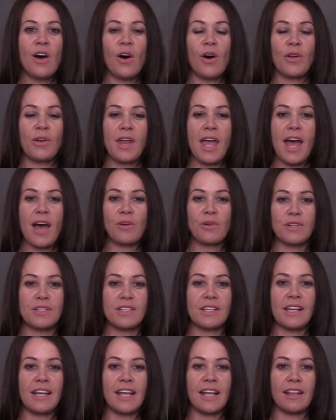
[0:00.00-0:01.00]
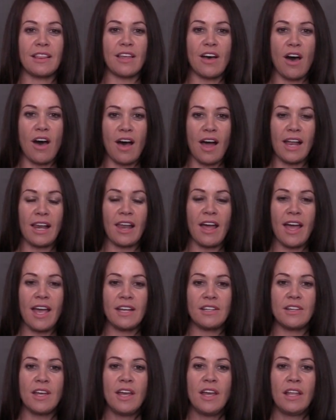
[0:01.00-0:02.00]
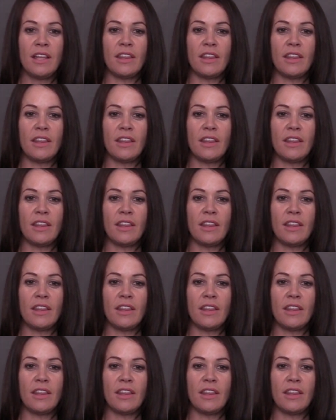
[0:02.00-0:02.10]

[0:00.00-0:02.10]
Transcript: on how to select the highlight,